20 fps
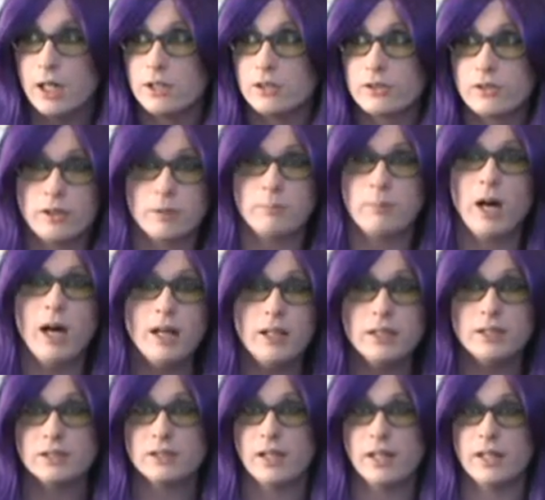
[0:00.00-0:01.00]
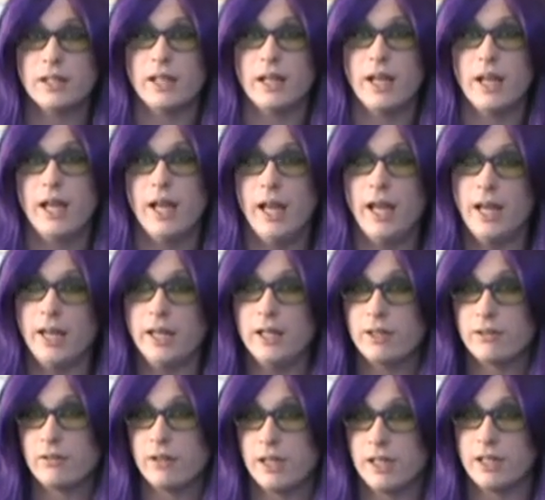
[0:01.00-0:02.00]
So your body's not
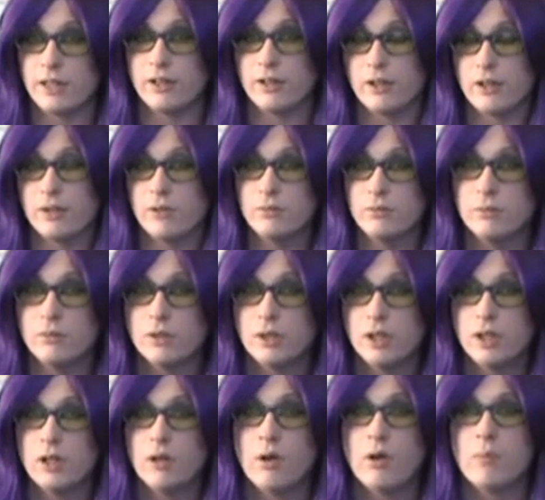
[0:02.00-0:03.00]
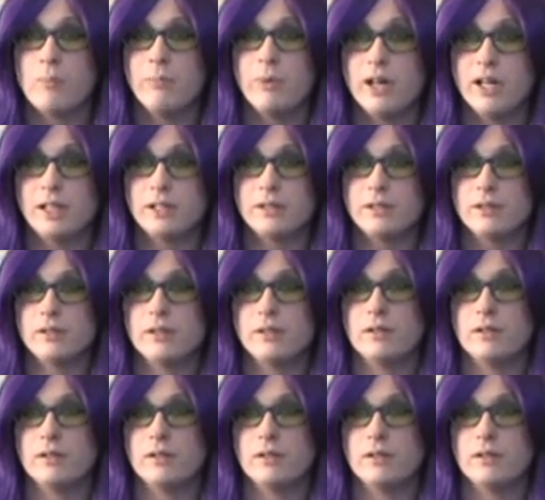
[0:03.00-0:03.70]
angry at you, but